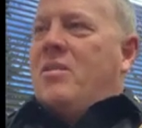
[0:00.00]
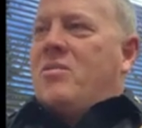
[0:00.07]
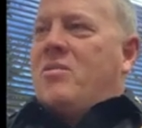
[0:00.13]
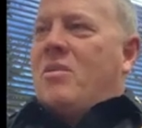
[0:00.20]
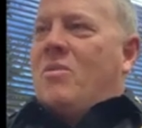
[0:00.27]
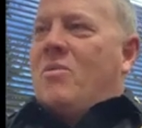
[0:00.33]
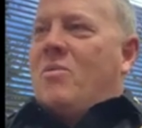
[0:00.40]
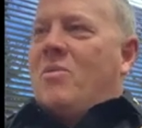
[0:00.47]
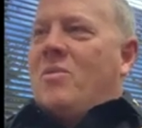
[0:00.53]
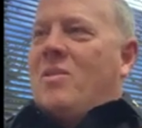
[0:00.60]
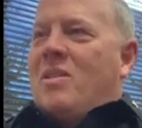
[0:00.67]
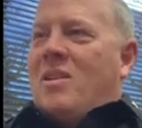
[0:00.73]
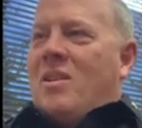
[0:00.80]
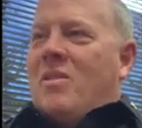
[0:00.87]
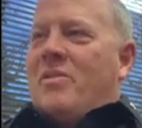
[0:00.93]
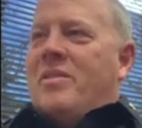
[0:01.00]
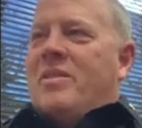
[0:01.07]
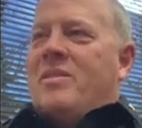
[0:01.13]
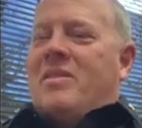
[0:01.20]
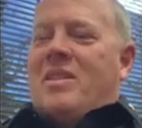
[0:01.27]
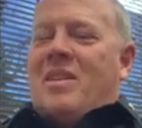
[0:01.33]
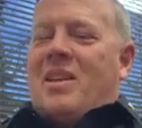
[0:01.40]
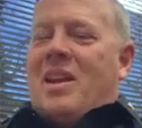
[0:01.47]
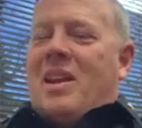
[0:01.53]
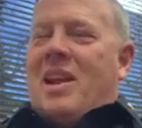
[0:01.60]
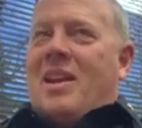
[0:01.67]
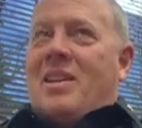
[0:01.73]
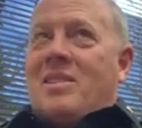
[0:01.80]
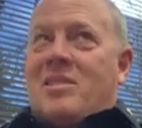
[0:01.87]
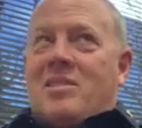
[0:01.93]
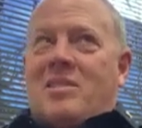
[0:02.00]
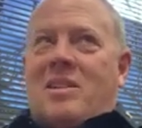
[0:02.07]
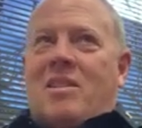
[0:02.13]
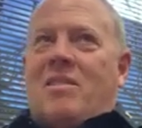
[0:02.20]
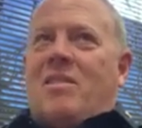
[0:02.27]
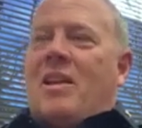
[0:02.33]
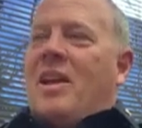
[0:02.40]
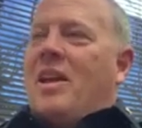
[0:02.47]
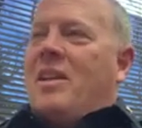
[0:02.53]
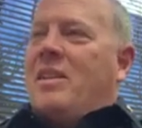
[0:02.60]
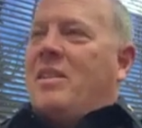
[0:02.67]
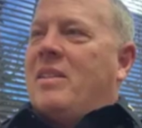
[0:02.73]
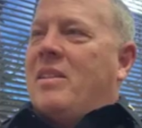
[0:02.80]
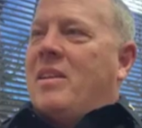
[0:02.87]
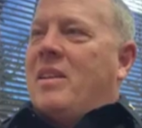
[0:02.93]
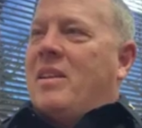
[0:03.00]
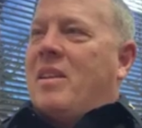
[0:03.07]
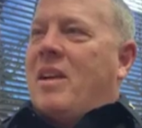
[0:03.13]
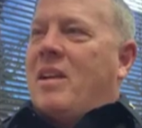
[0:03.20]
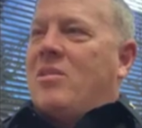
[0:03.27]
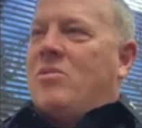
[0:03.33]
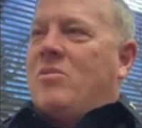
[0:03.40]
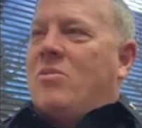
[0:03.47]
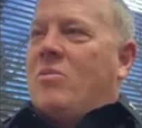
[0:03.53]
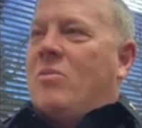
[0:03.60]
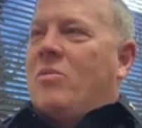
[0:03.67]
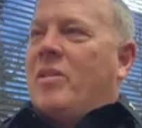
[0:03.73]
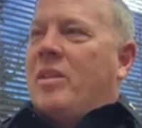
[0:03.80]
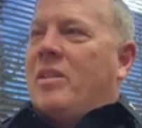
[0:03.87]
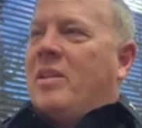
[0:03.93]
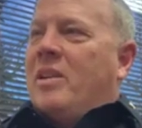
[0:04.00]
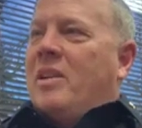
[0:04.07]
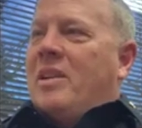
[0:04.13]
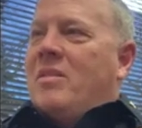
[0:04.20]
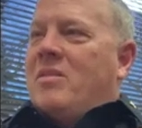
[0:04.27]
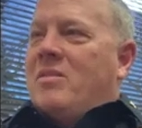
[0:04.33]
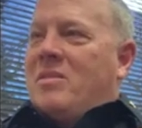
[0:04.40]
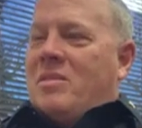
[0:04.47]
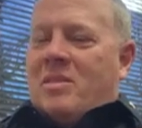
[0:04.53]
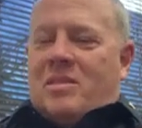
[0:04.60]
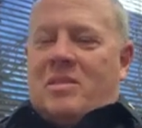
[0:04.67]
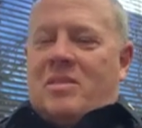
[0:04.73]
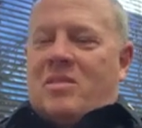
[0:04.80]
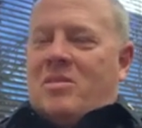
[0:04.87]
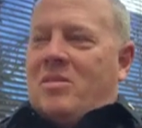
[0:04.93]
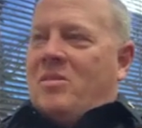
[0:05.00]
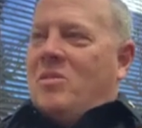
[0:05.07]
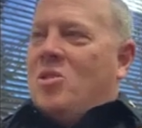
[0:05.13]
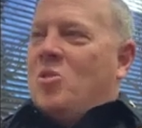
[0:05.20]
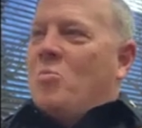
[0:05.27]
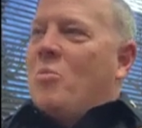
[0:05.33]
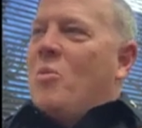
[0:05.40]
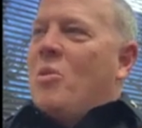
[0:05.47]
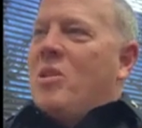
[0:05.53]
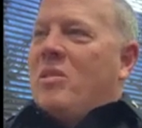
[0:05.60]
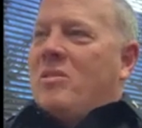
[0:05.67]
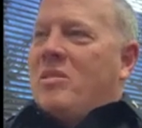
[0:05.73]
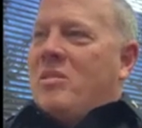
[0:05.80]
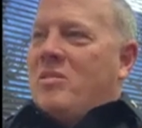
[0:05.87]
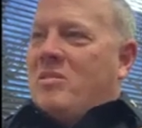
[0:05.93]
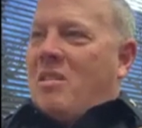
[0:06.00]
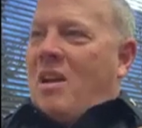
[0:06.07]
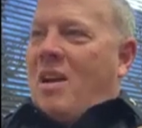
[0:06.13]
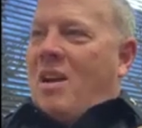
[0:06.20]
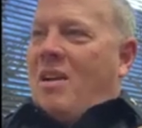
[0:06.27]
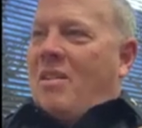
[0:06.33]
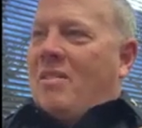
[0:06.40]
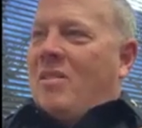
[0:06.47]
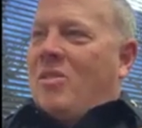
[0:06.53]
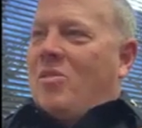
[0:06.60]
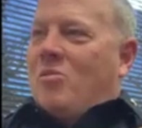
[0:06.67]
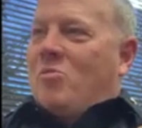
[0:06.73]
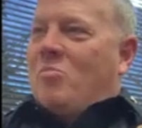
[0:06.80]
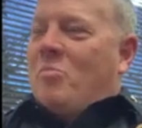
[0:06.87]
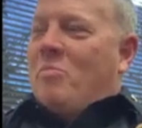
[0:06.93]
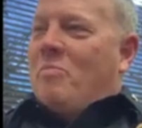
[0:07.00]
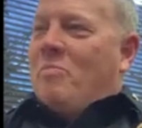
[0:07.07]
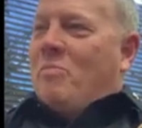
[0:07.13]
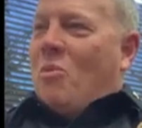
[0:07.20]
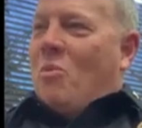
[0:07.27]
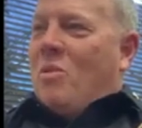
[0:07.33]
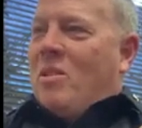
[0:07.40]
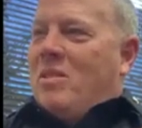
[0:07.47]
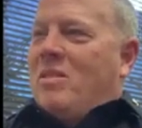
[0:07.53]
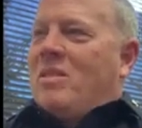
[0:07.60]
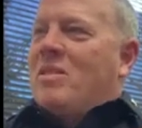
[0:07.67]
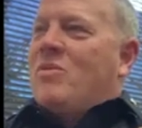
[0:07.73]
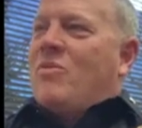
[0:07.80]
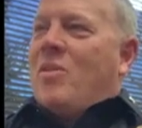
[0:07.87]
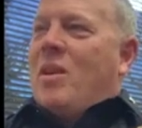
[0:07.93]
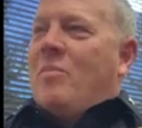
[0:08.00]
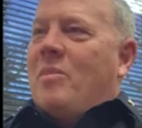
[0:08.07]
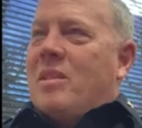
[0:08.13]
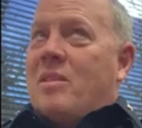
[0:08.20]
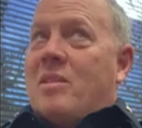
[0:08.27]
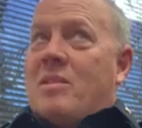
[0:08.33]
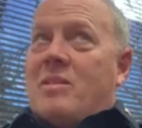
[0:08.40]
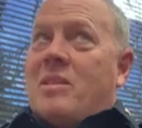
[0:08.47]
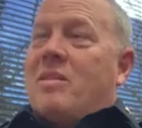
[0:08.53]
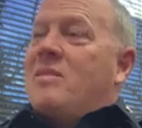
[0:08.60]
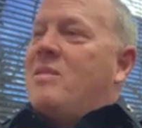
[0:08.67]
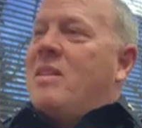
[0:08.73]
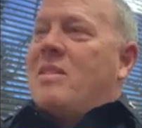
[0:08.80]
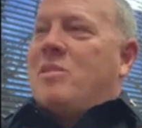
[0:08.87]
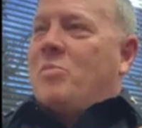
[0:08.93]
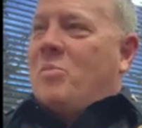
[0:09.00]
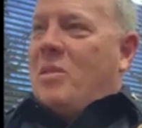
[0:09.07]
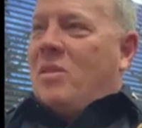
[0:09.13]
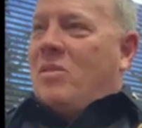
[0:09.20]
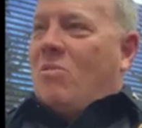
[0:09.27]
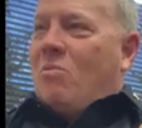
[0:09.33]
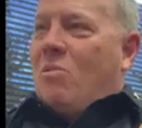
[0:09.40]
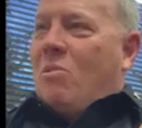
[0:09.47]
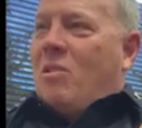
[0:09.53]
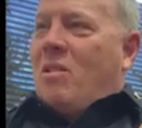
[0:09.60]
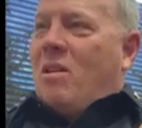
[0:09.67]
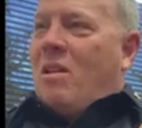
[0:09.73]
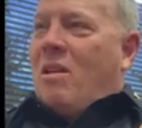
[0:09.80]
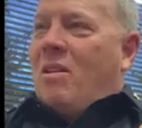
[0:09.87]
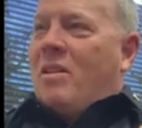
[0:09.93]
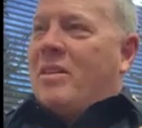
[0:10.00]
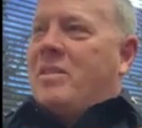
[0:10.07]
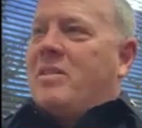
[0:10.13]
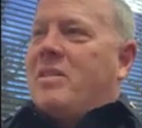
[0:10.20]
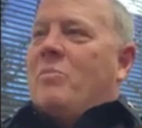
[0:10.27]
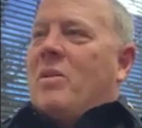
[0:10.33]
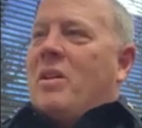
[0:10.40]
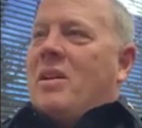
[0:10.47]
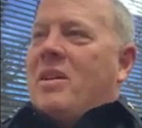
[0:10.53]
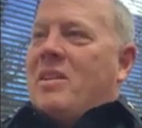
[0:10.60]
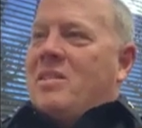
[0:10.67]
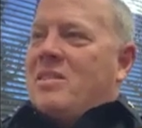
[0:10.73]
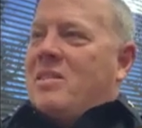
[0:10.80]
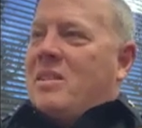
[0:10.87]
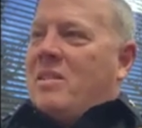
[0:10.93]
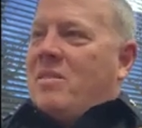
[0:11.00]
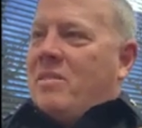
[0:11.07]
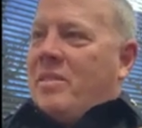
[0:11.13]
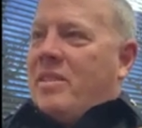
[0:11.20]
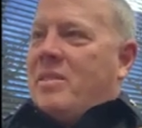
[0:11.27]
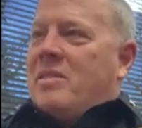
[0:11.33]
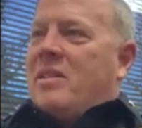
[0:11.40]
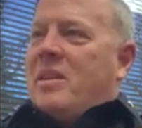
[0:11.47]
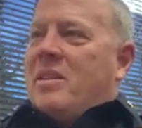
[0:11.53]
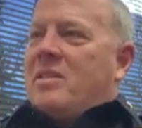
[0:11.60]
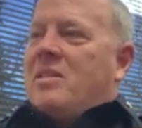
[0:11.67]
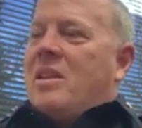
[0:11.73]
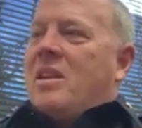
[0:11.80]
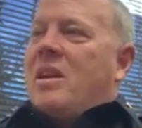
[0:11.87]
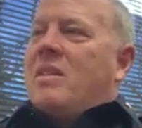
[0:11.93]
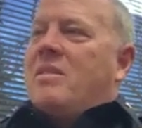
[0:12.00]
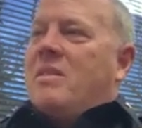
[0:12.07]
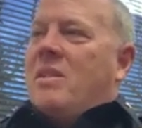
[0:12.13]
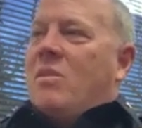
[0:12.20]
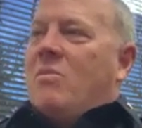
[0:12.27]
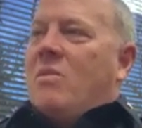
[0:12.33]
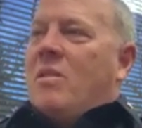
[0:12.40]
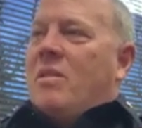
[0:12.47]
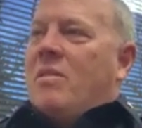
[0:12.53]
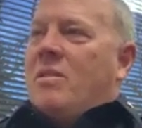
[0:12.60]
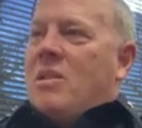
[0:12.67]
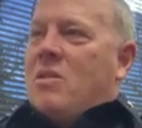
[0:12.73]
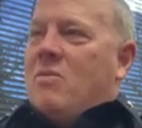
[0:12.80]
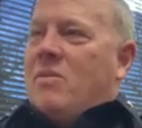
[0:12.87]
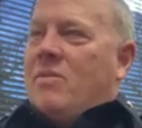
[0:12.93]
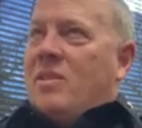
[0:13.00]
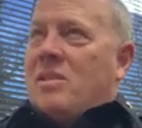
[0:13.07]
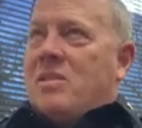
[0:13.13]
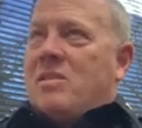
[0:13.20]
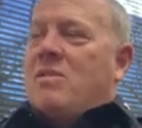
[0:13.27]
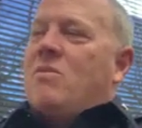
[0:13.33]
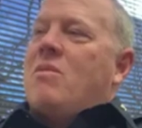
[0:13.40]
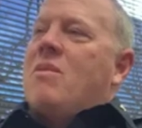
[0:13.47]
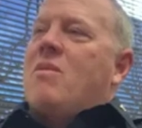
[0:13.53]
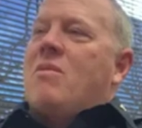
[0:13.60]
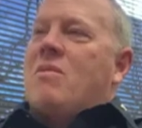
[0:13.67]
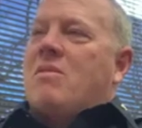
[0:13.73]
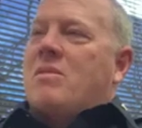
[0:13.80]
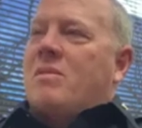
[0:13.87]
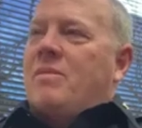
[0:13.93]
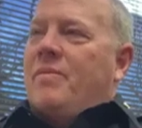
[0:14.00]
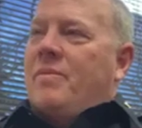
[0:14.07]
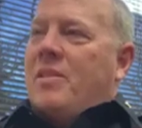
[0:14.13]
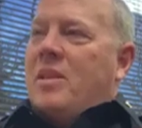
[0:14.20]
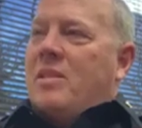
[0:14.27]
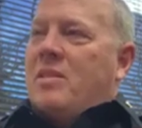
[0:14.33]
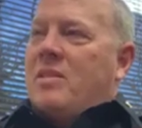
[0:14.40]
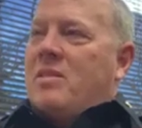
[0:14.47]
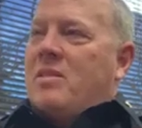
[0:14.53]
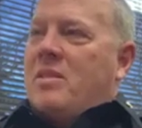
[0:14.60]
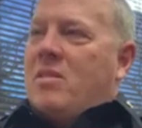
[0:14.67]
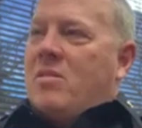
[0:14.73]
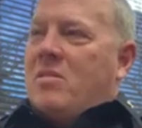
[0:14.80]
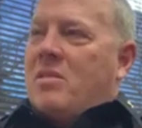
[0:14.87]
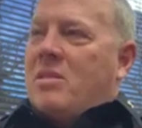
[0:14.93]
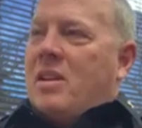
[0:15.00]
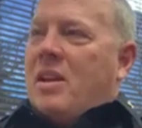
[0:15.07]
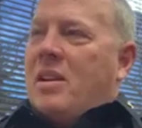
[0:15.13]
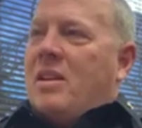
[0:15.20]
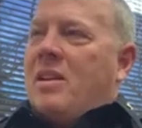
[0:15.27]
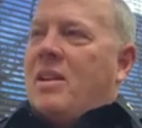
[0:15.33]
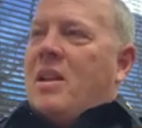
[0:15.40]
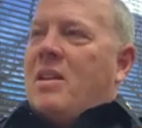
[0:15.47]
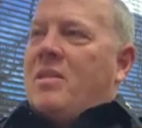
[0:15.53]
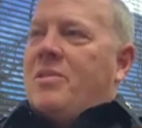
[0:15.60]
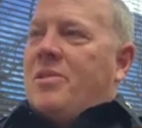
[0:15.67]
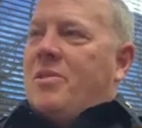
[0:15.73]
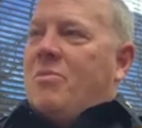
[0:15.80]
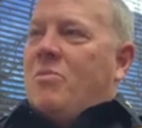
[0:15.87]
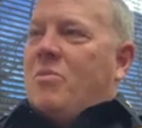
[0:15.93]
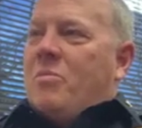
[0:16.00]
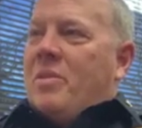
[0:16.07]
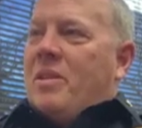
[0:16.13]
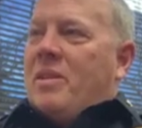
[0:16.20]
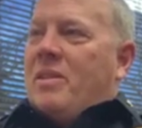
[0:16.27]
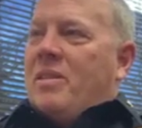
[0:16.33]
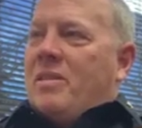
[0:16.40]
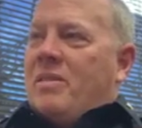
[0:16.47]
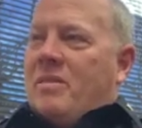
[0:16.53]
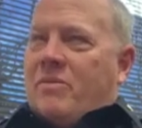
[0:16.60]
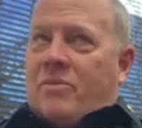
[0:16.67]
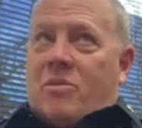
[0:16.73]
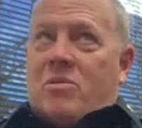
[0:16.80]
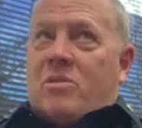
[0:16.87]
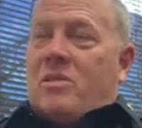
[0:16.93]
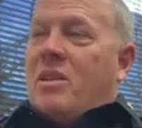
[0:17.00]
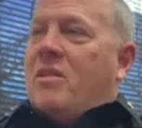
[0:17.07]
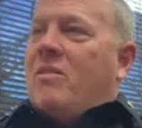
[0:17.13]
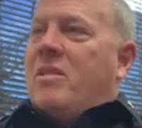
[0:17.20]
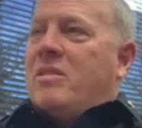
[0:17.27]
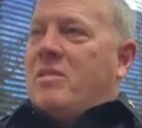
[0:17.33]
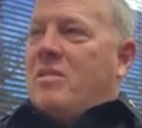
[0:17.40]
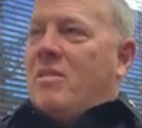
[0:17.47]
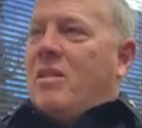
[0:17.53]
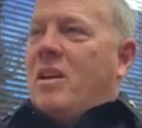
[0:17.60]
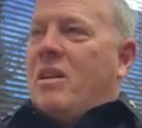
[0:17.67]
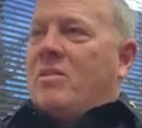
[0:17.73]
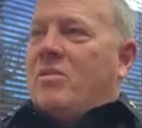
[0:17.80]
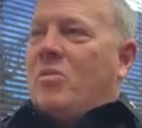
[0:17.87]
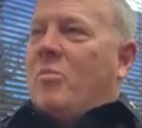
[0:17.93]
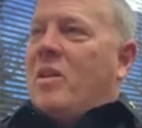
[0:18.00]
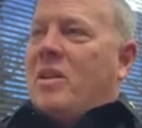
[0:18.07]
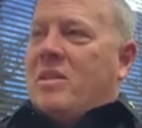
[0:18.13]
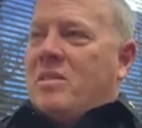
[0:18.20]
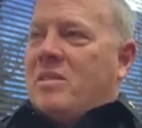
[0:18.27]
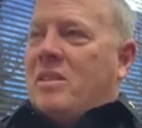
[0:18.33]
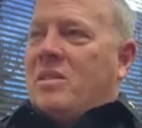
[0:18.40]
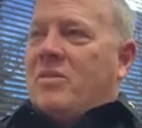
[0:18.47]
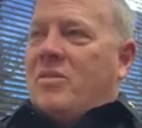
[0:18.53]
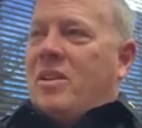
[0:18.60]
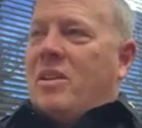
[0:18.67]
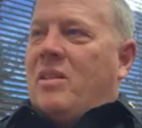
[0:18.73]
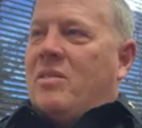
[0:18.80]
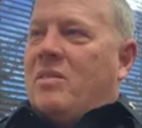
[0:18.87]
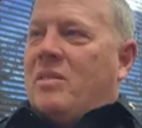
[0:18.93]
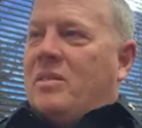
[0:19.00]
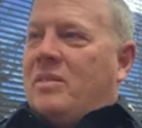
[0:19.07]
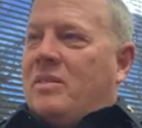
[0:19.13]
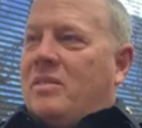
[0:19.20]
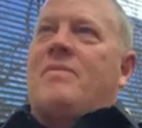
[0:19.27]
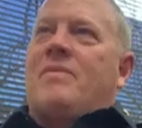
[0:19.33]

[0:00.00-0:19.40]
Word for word: So you know, the, and I can sell that in a high school that there's this this brilliant child who's born into this family that does not speak the word college, but I can sell this. I can say, I'll tell you what, you invest two years in this yeah. skill set, and you will be the first generation in your household making six figures.